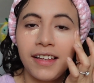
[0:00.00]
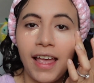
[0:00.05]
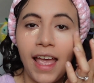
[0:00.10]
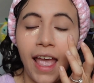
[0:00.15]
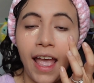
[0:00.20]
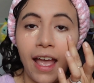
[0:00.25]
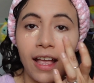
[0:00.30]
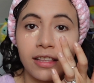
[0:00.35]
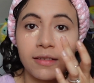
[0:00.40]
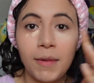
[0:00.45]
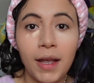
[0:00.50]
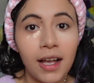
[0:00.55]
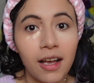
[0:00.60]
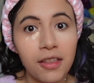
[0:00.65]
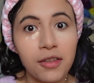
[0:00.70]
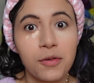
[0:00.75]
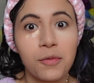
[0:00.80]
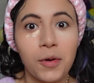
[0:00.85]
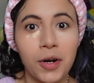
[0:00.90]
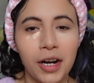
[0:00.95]
and my
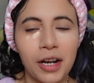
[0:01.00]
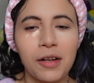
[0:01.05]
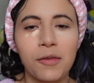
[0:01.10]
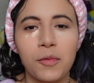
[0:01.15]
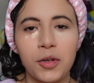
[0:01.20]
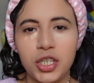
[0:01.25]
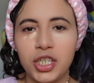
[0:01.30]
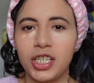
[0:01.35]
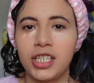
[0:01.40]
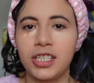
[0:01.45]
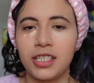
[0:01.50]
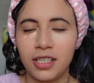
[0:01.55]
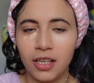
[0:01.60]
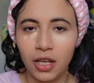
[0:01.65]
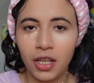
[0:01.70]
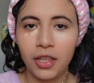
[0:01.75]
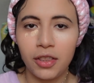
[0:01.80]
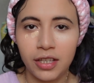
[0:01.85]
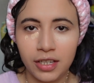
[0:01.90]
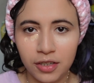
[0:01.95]
other work, which is
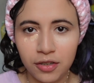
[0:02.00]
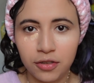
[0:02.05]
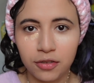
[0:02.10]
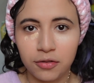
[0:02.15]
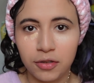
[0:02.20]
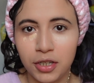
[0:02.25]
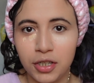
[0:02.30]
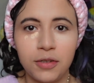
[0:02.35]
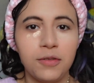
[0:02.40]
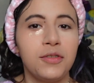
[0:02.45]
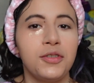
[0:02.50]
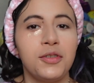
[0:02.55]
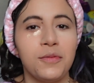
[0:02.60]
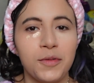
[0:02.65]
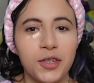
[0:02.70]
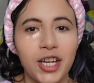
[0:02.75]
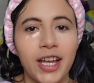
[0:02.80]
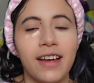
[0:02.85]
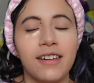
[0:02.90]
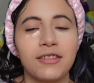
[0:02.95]
these 3 YouTube
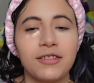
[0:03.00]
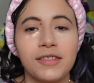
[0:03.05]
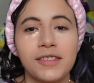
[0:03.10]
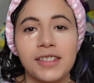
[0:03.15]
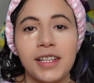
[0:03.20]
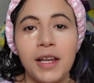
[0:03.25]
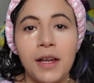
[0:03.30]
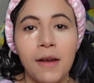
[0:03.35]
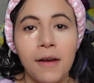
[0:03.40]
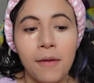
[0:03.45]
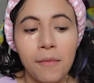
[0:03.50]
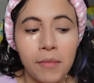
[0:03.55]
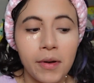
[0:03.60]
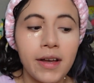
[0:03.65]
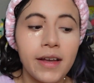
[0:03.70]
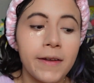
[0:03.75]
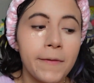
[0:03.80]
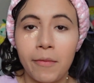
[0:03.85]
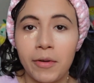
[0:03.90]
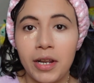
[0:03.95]
channels,
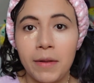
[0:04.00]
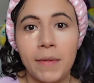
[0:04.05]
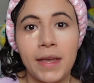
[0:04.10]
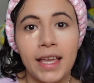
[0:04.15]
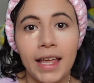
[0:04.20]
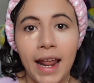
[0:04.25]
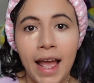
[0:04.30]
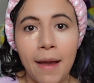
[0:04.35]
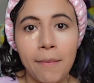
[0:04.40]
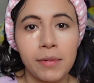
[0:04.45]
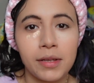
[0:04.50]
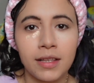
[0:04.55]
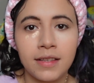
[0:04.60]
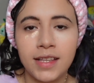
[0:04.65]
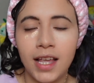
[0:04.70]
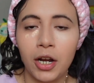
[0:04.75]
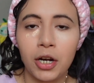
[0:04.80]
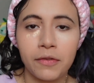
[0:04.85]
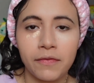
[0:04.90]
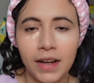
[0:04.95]
but I'm gonna make it happen.
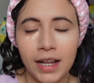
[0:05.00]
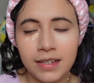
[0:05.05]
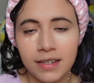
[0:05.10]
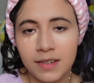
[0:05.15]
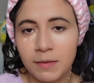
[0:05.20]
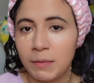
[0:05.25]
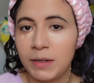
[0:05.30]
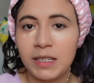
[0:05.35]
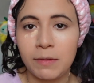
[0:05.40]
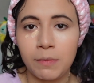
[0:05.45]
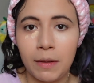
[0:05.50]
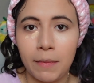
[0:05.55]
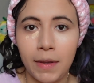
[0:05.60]
Sacrifices must be